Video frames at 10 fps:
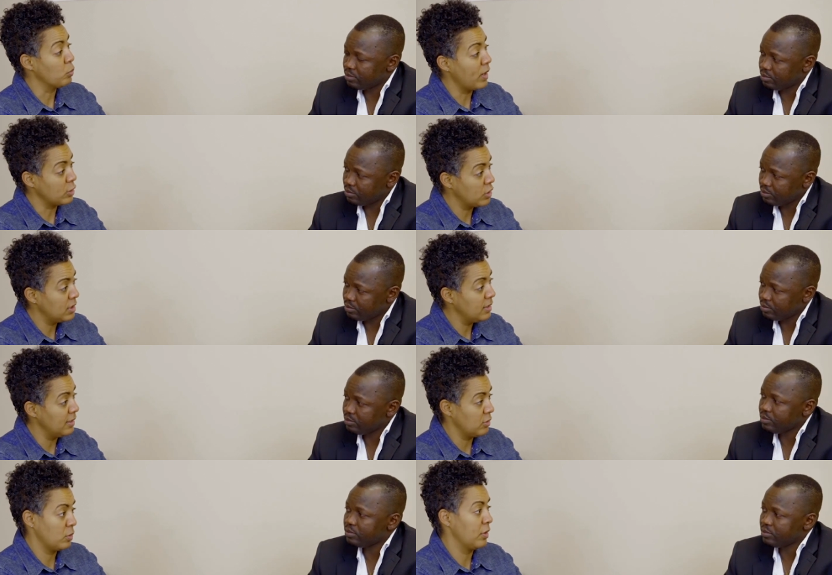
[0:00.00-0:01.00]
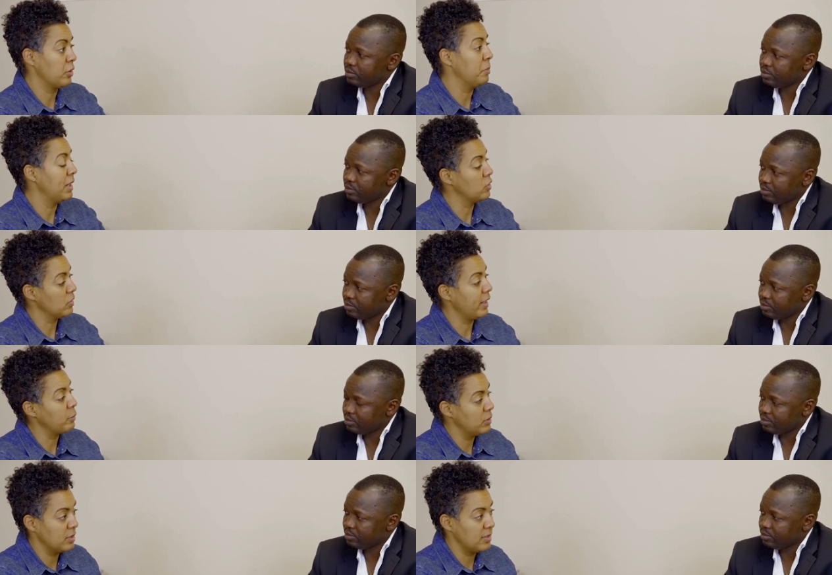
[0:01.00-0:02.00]
Speaker 1: Russian. These are other major
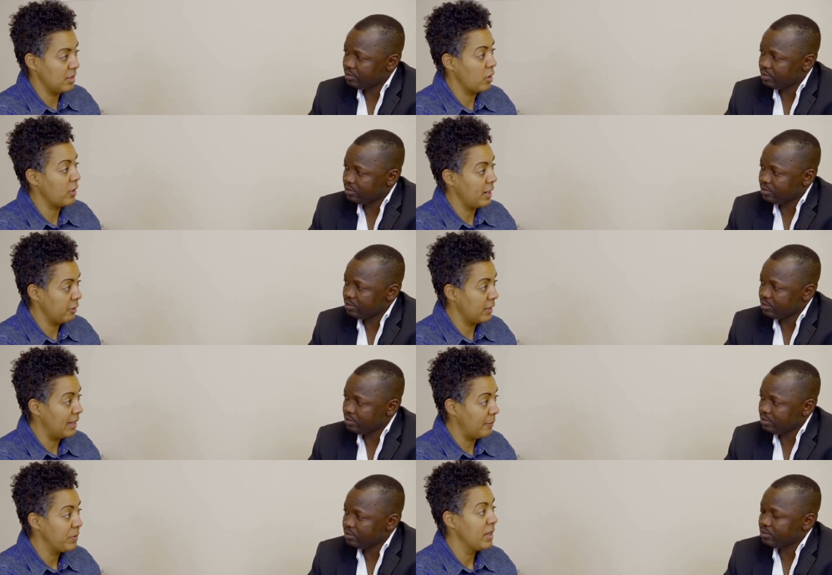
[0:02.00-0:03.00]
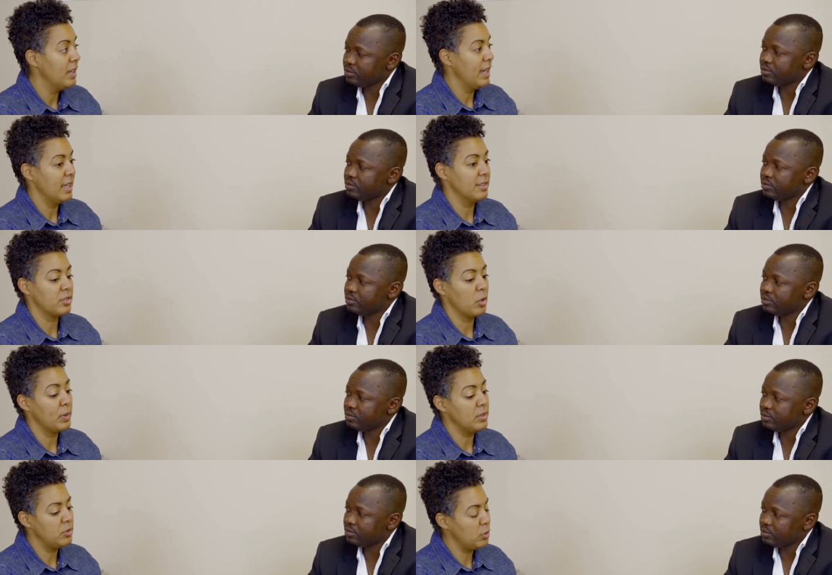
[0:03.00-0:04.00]
languages in our area. And so,
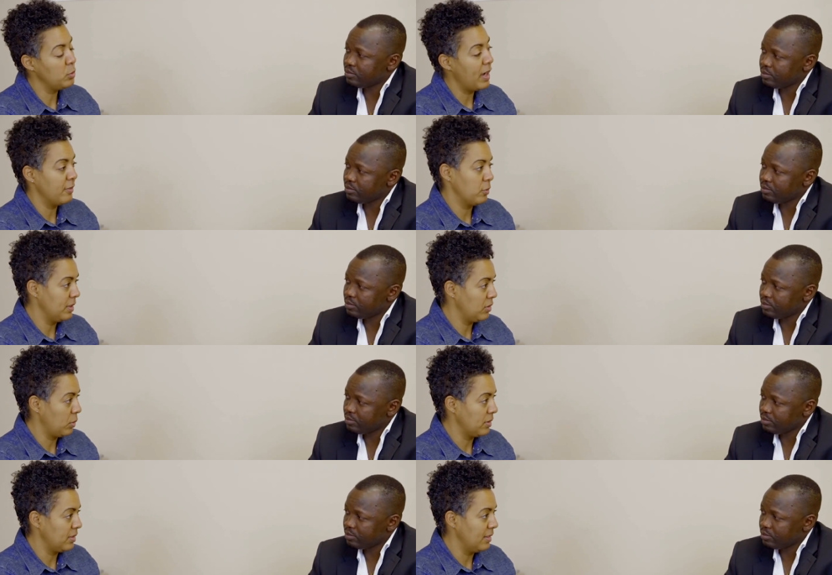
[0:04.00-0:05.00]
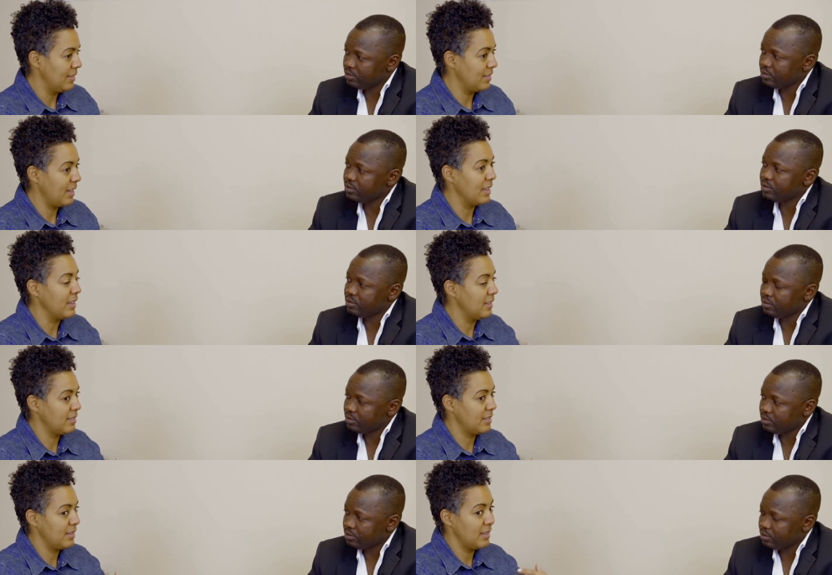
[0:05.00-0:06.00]
we do have resources, at
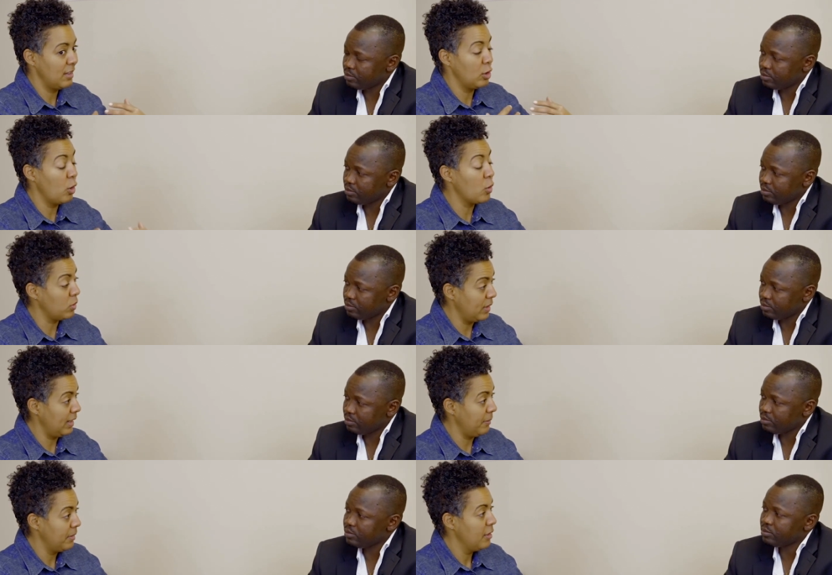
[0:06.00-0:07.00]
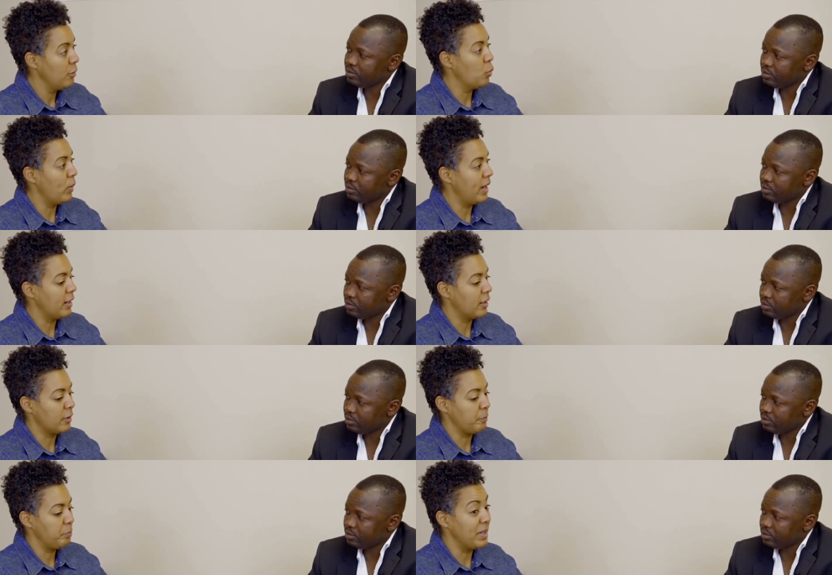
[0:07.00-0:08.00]
least locally,
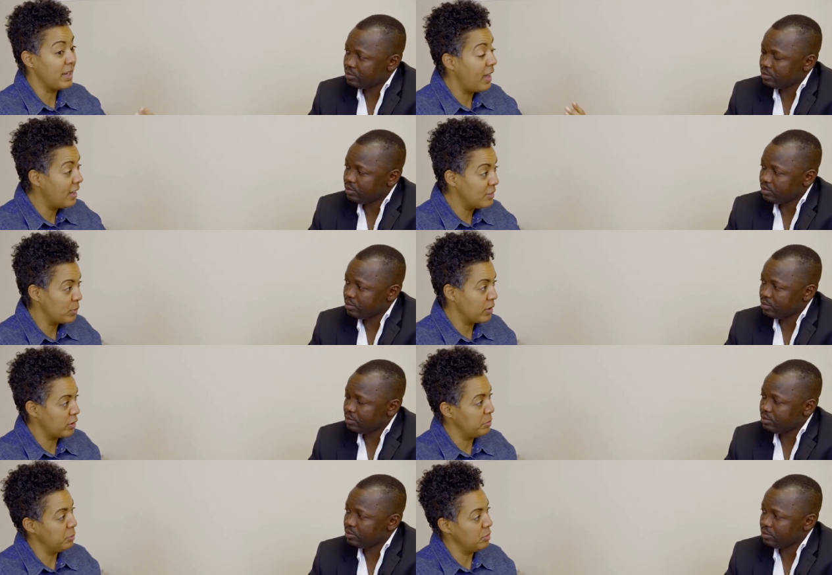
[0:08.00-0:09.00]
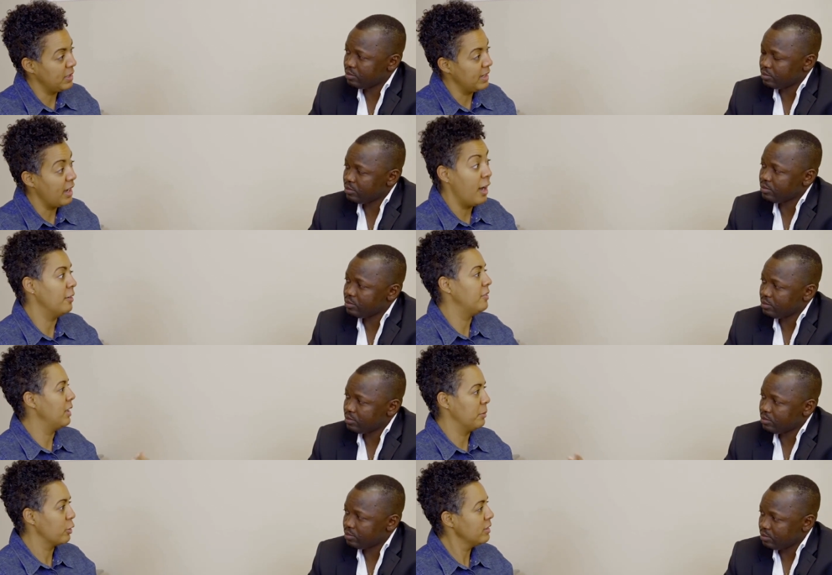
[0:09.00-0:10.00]
where because we're a community of
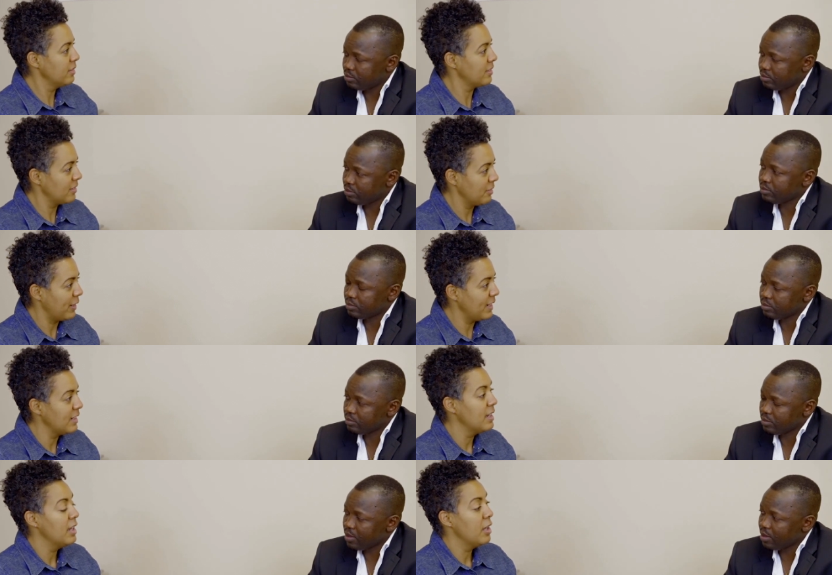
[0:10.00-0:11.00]
immigrants, right?